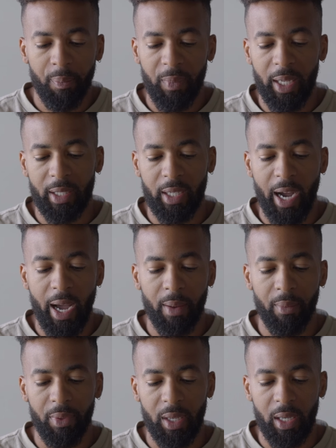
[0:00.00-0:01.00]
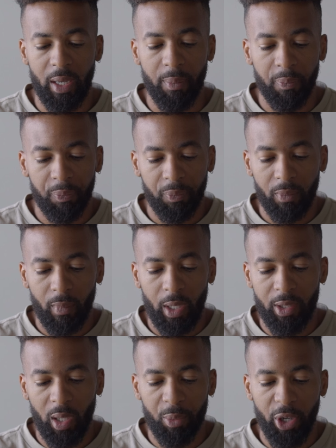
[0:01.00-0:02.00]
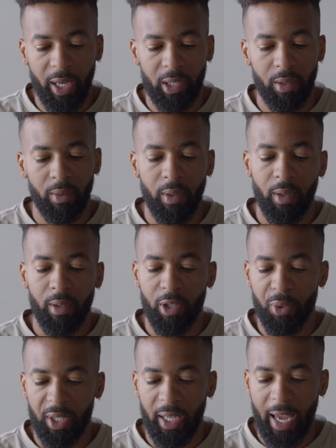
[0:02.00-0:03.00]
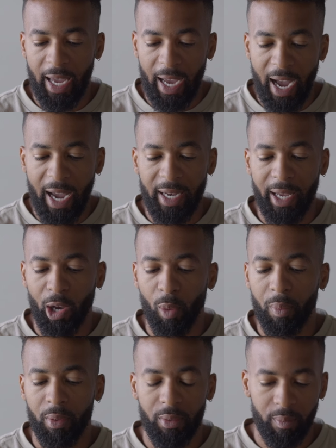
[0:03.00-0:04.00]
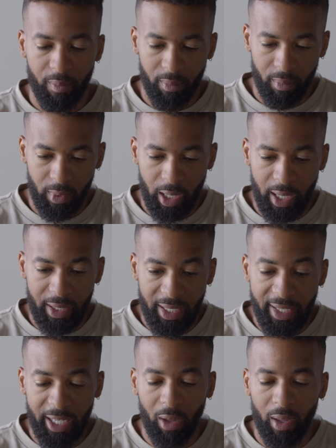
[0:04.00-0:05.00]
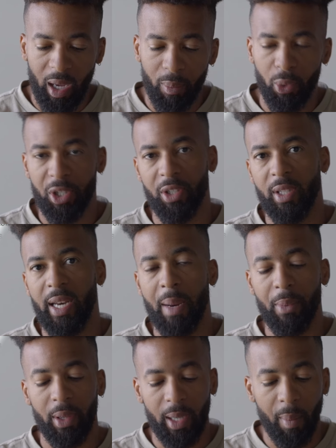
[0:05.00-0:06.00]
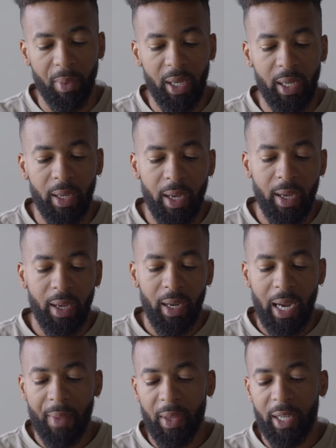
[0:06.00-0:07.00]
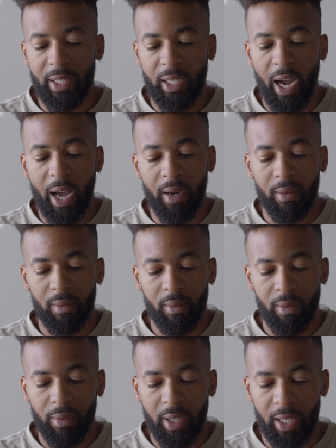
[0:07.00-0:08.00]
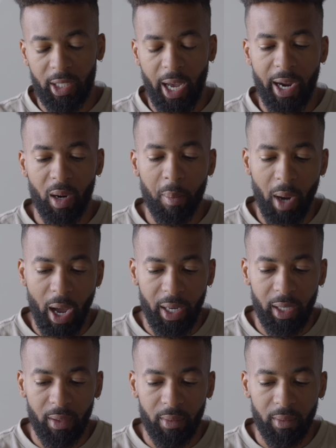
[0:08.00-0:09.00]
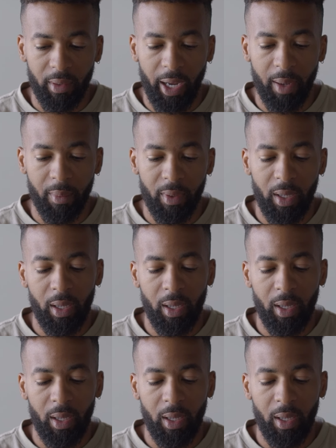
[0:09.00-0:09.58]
It's got the subject using AI to help Detail Hub, which is the name of the company. And then it's got the entire body. Okay.